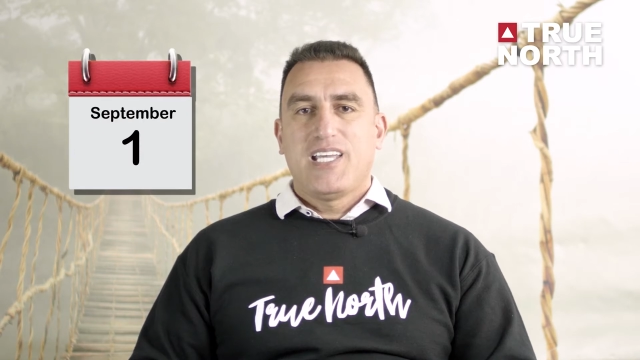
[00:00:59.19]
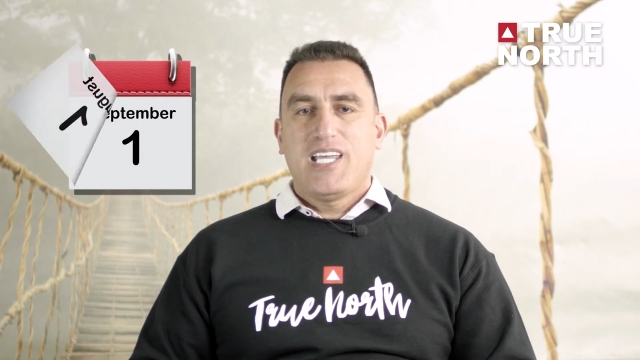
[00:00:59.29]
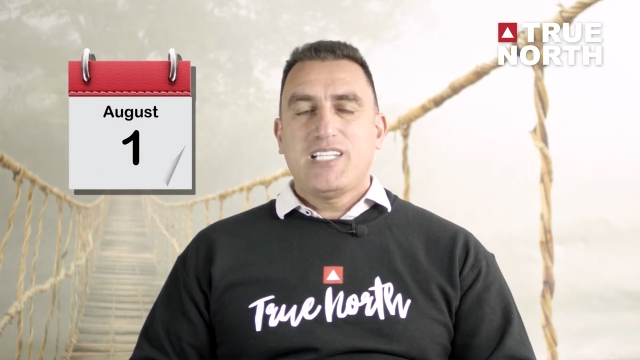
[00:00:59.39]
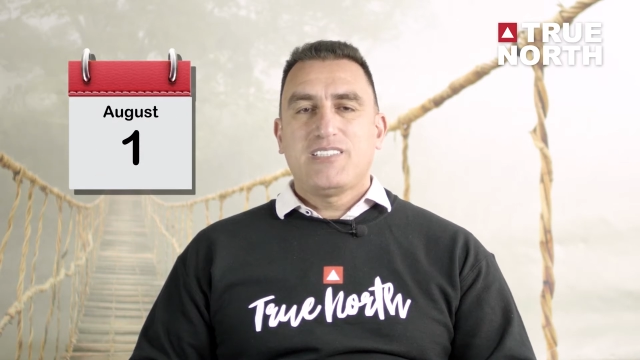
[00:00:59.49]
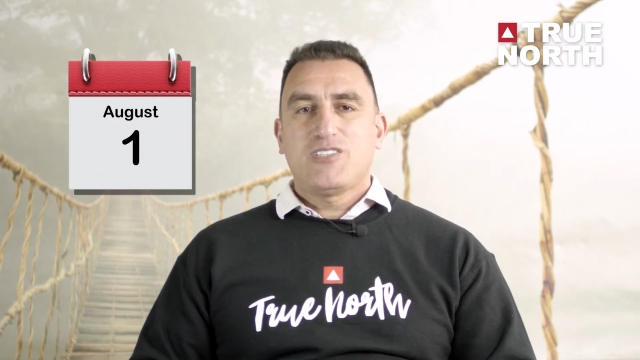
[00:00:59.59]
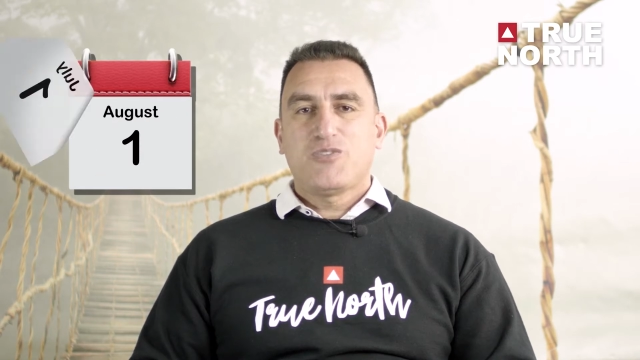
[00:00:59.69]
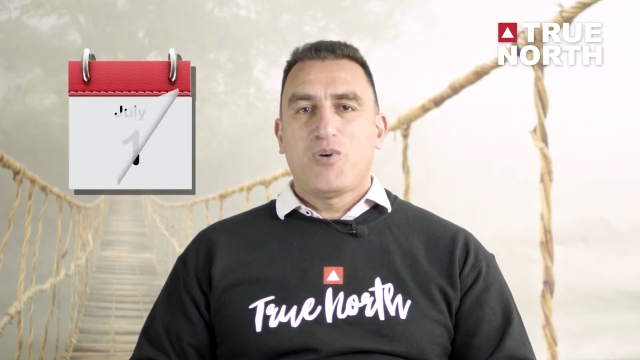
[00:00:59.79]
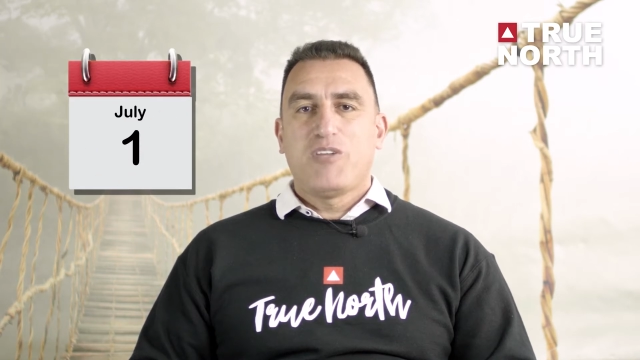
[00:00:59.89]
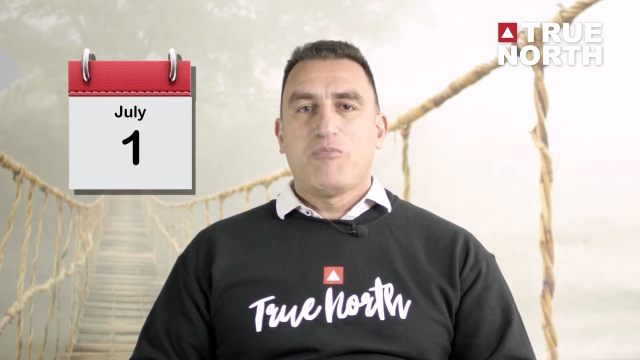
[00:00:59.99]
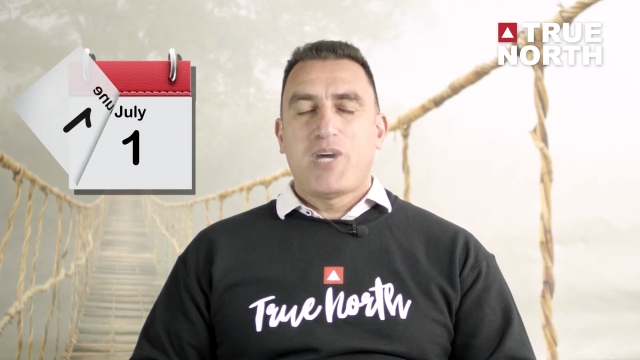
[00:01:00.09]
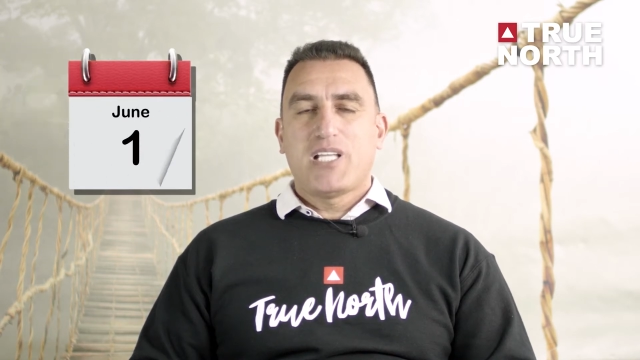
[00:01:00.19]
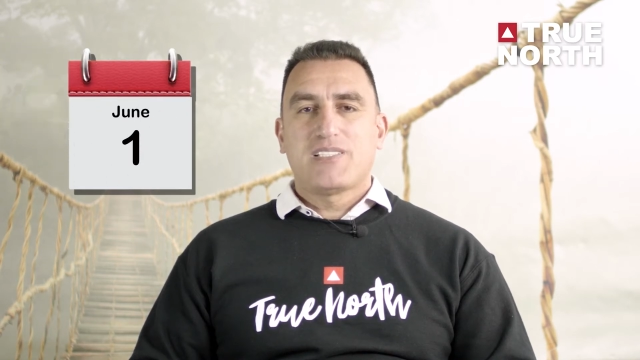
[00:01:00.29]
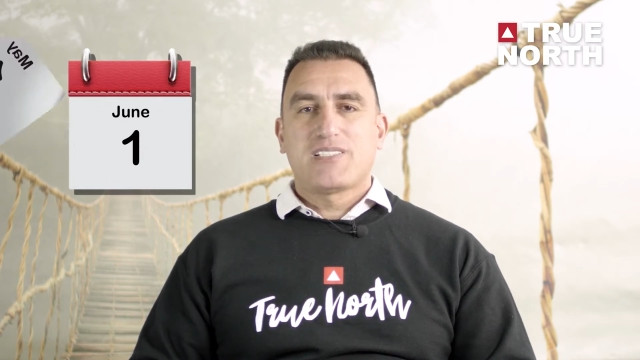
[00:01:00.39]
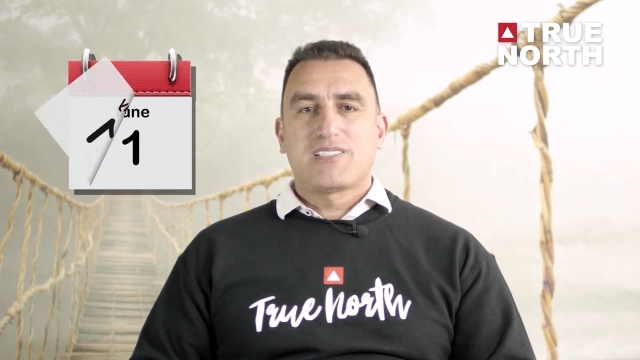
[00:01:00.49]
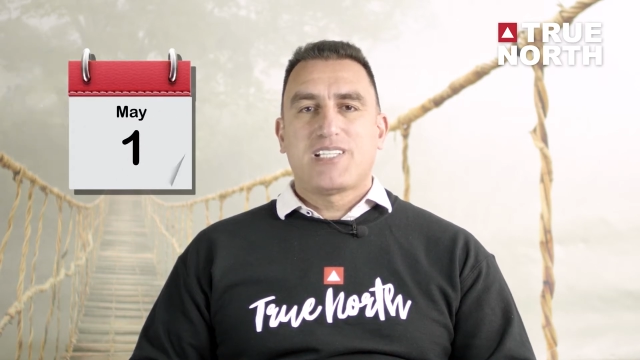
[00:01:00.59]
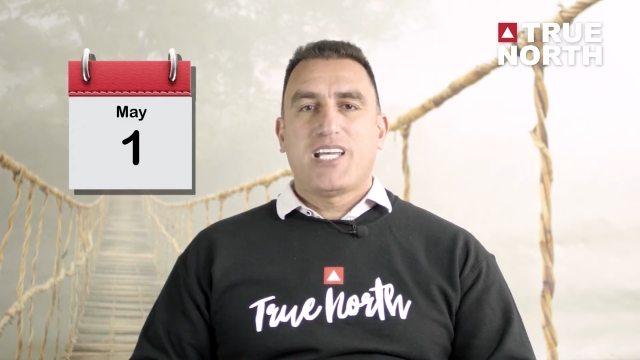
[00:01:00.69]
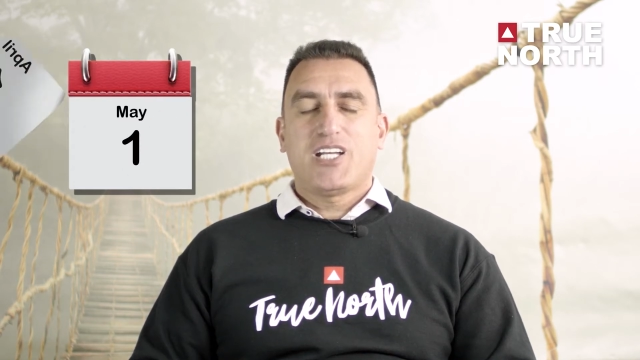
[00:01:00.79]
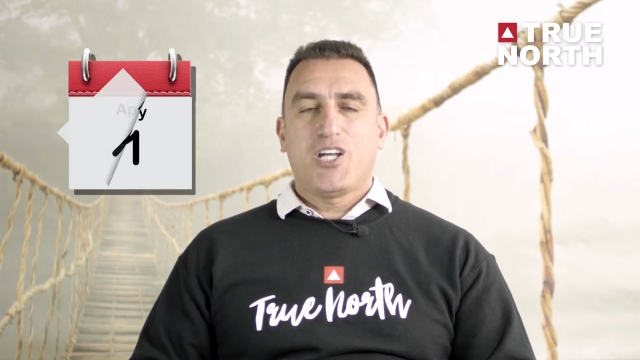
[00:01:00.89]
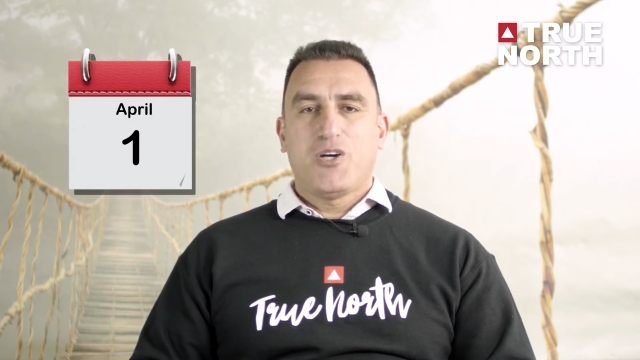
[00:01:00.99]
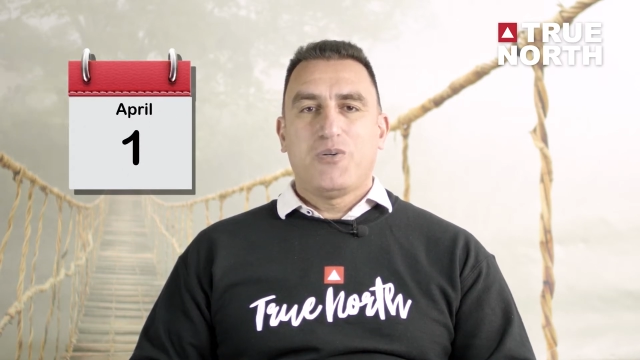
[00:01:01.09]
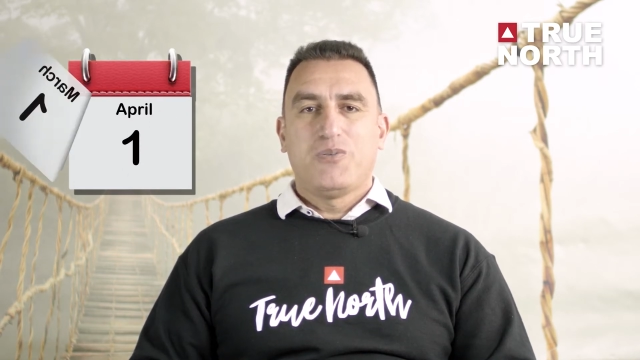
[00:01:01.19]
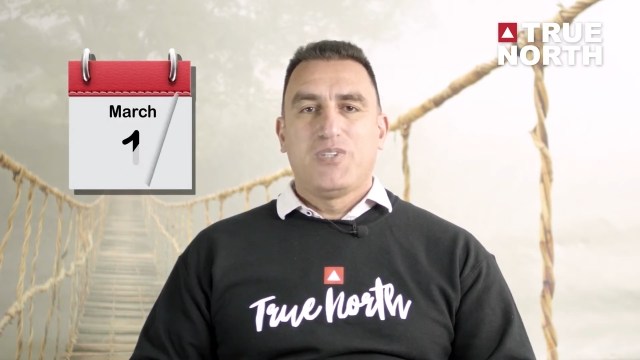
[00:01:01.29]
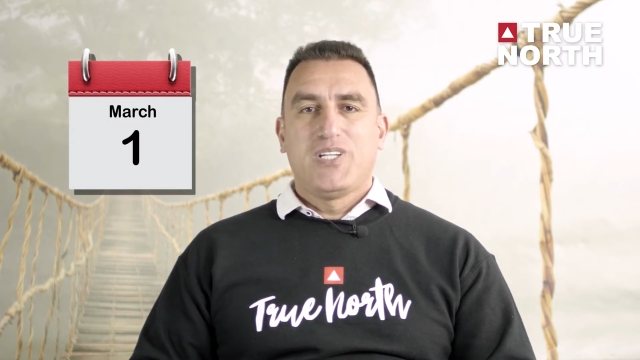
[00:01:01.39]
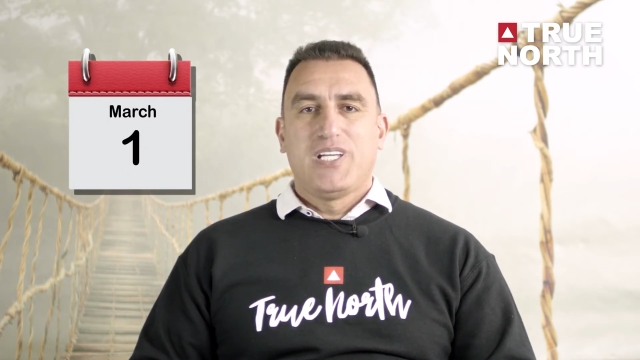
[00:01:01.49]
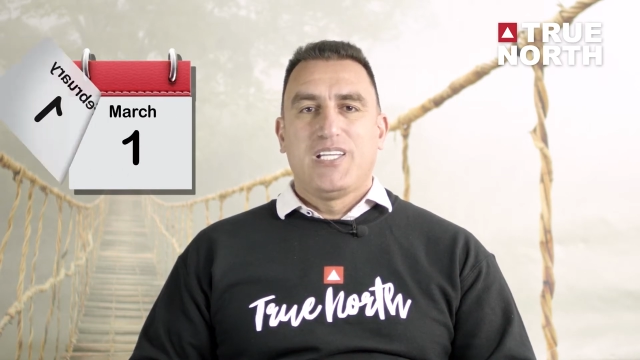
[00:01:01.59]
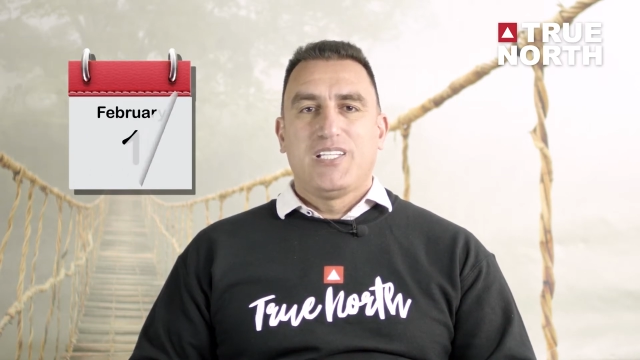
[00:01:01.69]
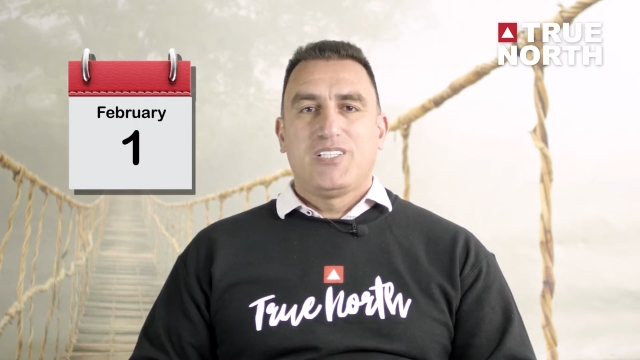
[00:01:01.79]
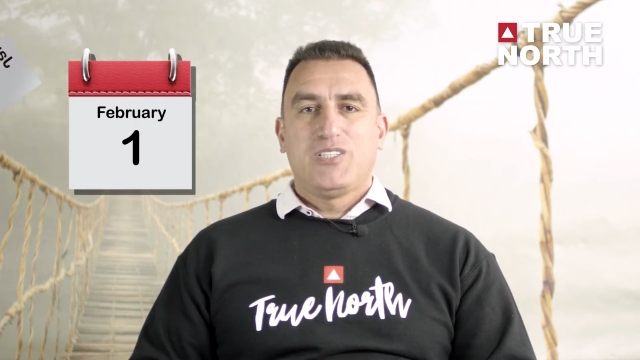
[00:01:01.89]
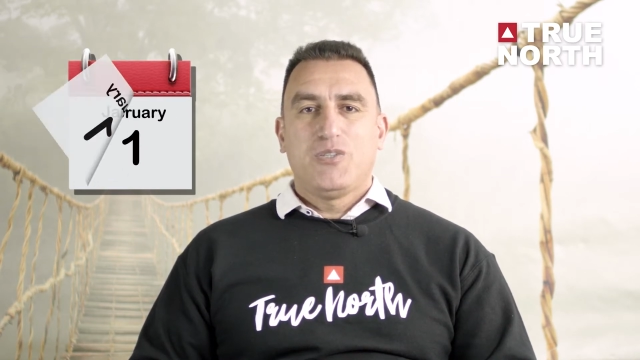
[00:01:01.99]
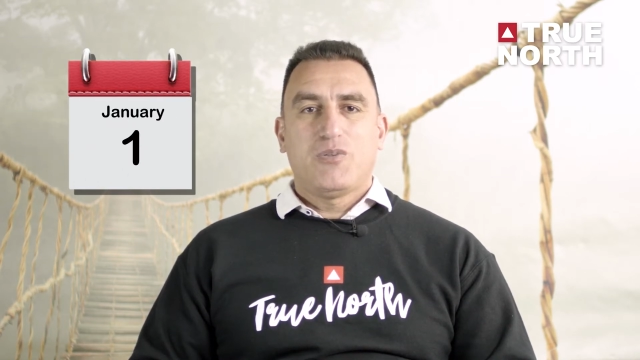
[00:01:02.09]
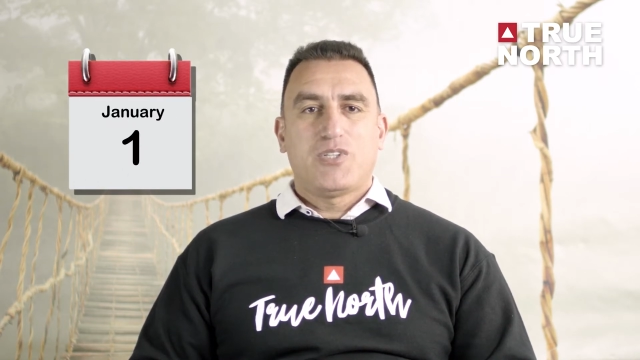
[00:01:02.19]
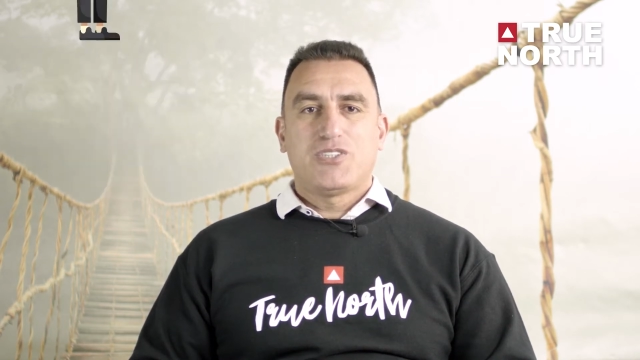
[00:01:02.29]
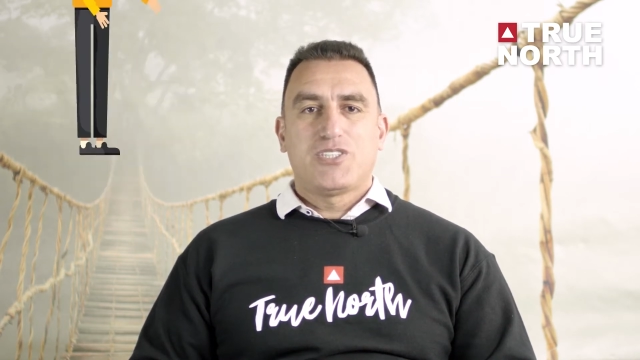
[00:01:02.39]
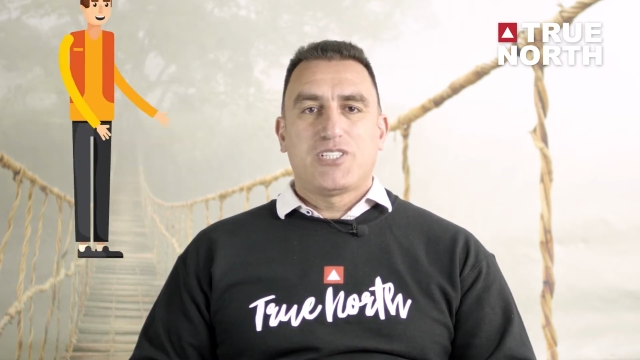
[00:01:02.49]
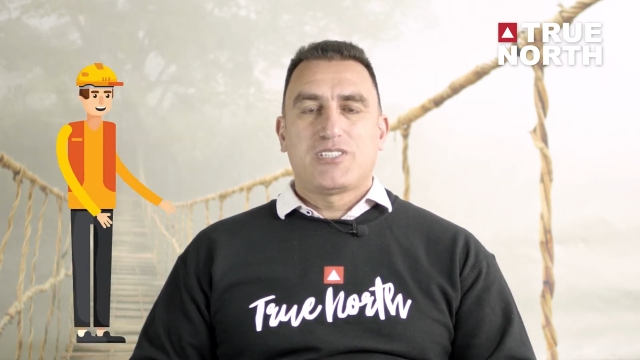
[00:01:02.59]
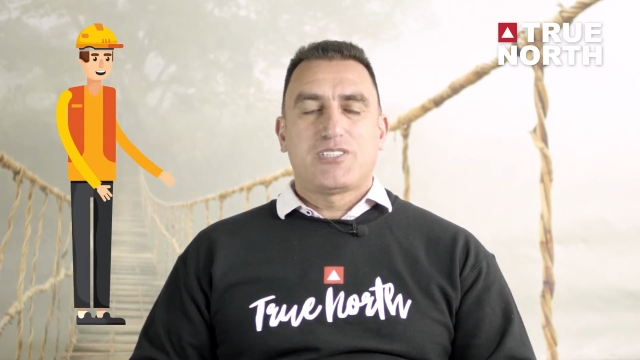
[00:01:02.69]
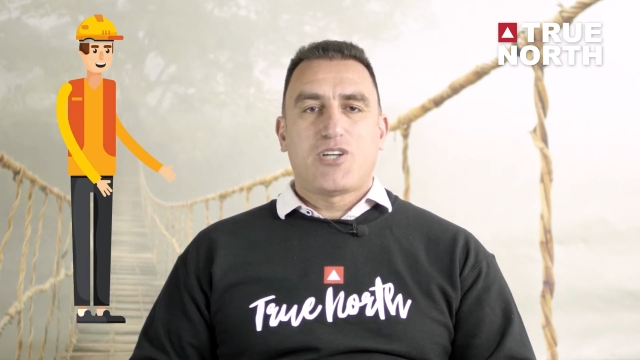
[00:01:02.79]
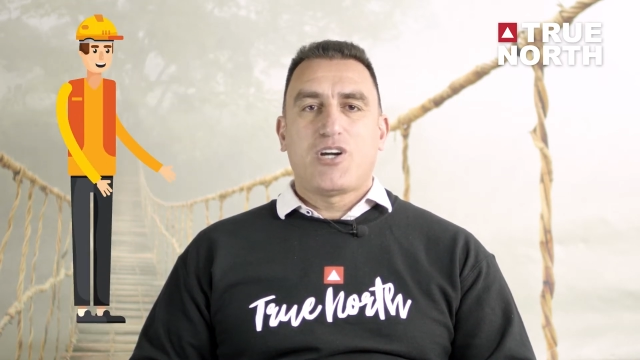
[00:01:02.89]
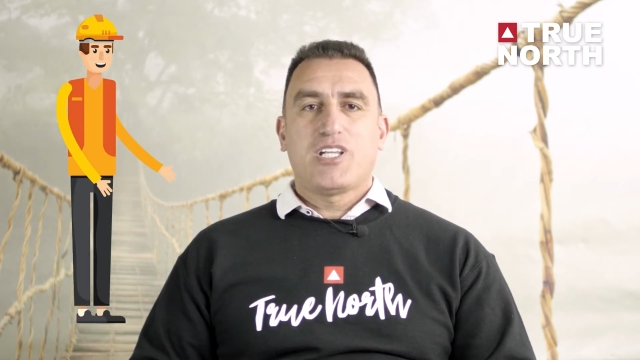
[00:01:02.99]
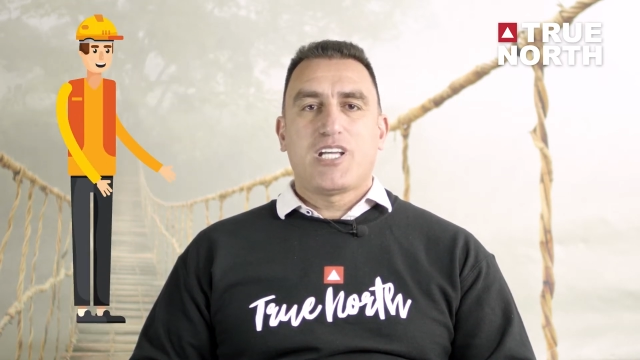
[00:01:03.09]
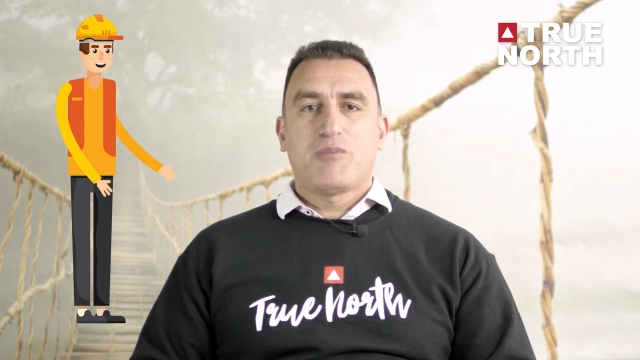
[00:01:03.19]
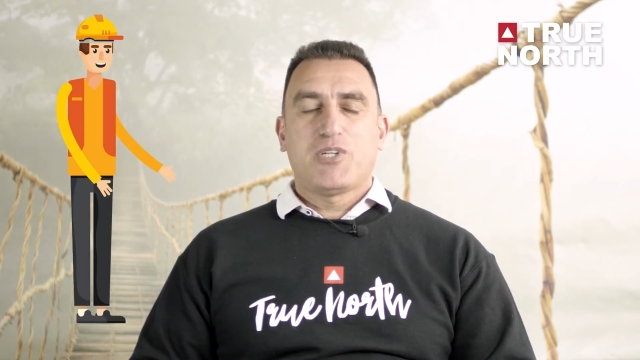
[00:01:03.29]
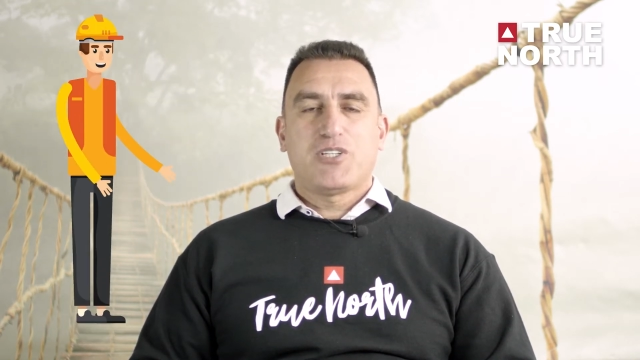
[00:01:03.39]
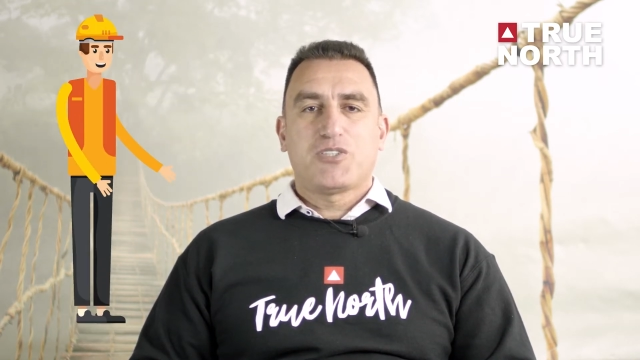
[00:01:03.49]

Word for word: 8 to 12 months ago, you were just starting up in